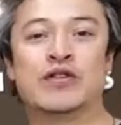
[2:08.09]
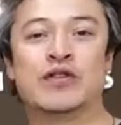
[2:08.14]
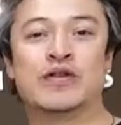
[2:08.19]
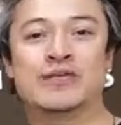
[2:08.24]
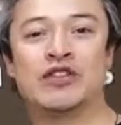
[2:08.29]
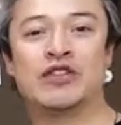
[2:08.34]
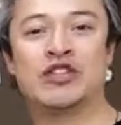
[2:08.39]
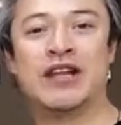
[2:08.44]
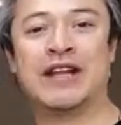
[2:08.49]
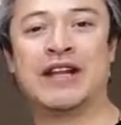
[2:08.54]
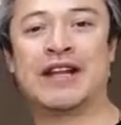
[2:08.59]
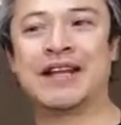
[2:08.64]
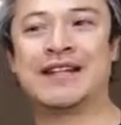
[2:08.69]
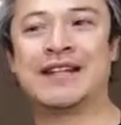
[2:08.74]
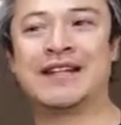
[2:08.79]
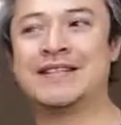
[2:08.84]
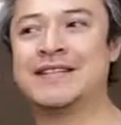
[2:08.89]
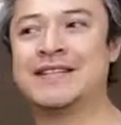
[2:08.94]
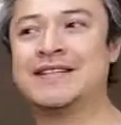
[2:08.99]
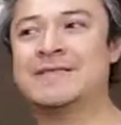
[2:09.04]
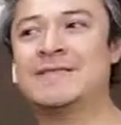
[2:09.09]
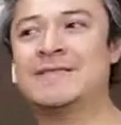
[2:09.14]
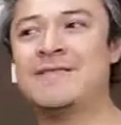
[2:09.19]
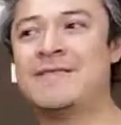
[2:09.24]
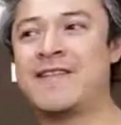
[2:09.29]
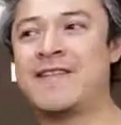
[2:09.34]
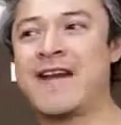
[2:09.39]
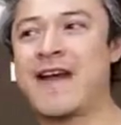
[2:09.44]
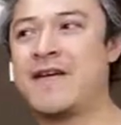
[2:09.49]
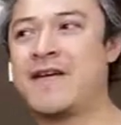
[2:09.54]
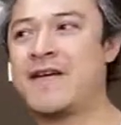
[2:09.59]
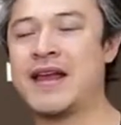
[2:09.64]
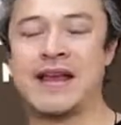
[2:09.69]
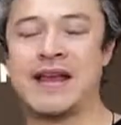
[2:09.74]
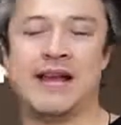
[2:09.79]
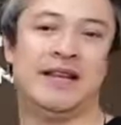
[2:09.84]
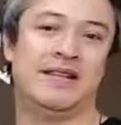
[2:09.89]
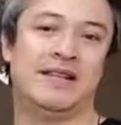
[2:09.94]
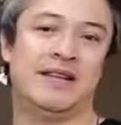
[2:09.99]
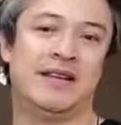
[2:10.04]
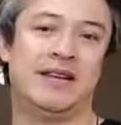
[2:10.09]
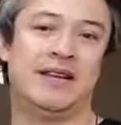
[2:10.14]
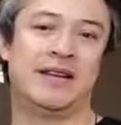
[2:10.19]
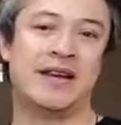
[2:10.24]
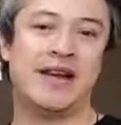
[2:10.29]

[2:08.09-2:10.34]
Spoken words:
the machine like this is very easy.